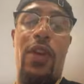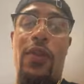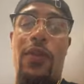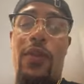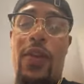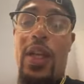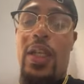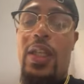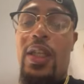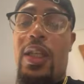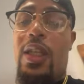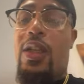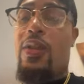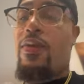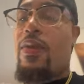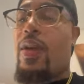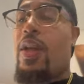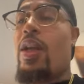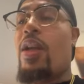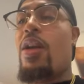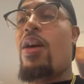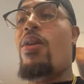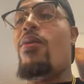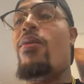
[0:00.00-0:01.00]
finish this
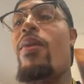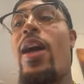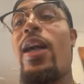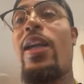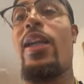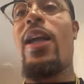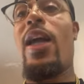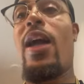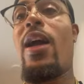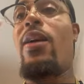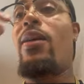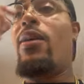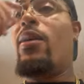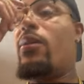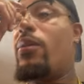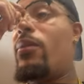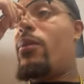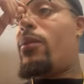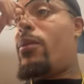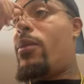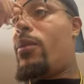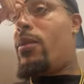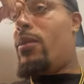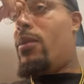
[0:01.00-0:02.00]
video right now.
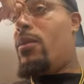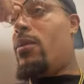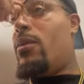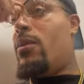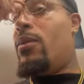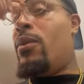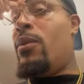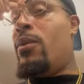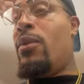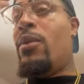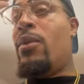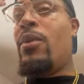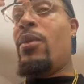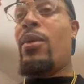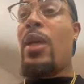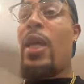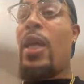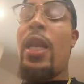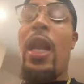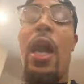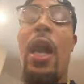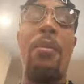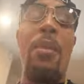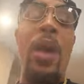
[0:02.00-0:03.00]
And
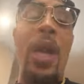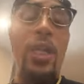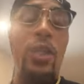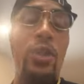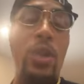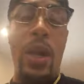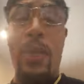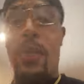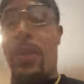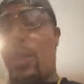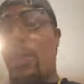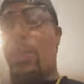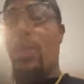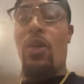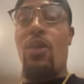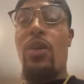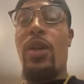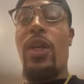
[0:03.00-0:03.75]
I might do